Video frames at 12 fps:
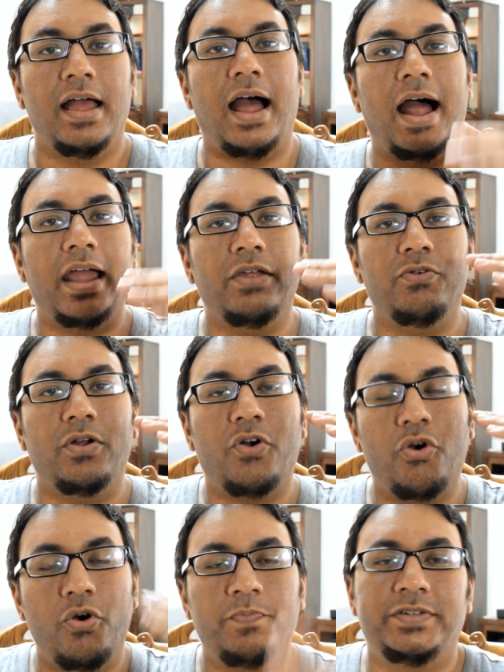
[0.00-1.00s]
I
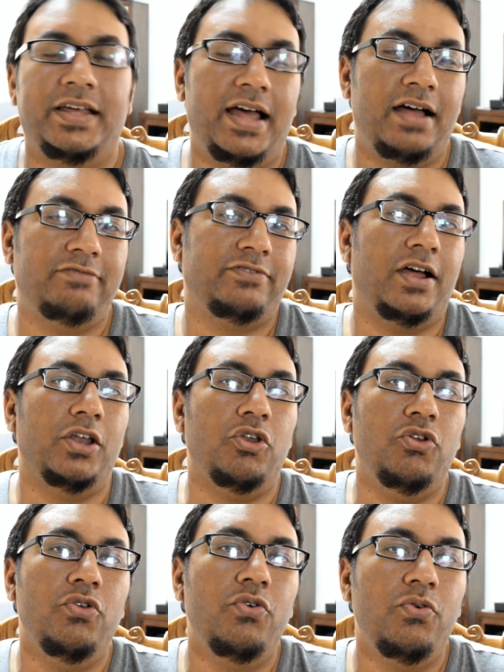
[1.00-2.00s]
hope to have a
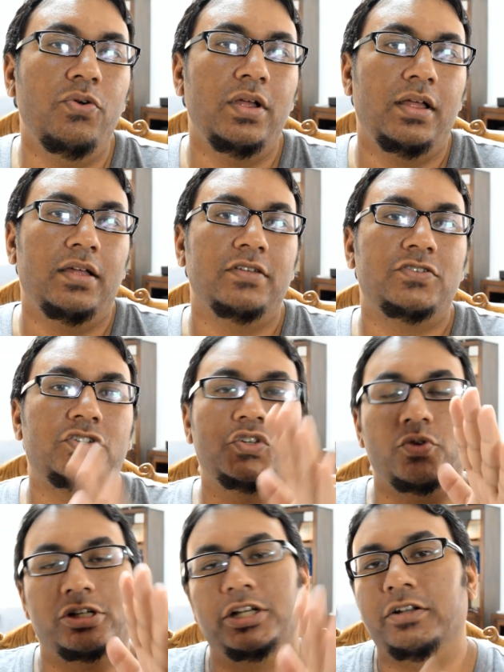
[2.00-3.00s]
new
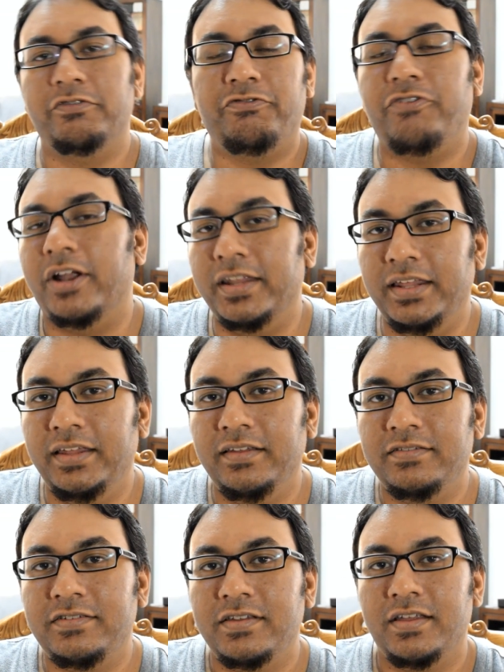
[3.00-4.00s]
social
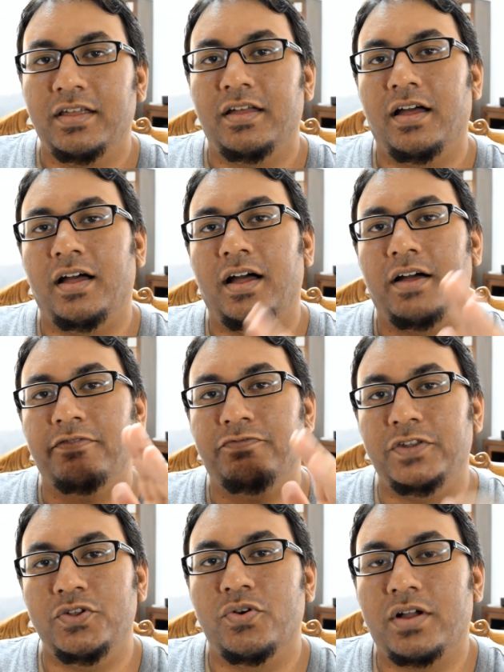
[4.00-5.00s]
funnies uh,
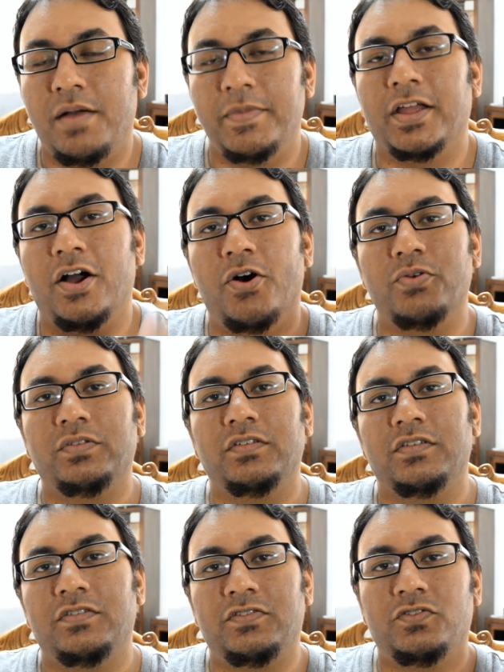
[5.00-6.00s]
video coming out
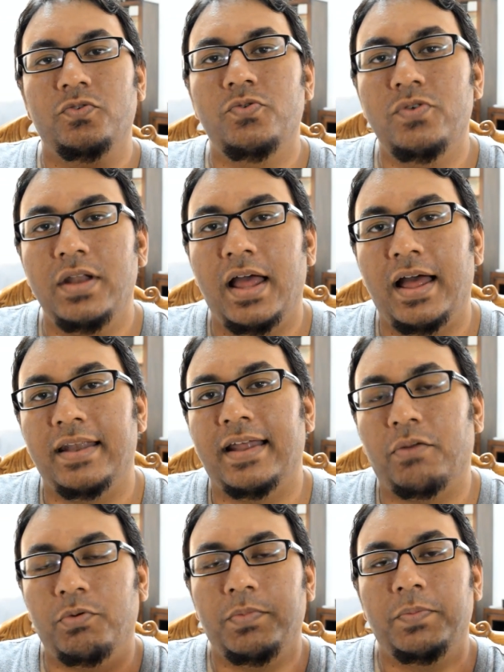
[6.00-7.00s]
soon and
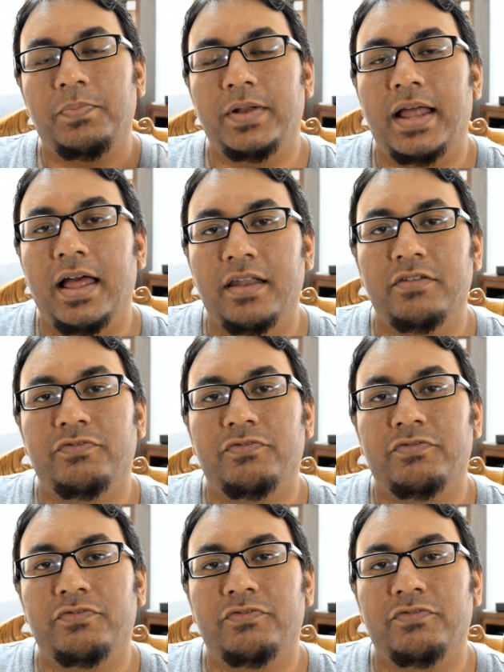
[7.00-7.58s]
that will be planned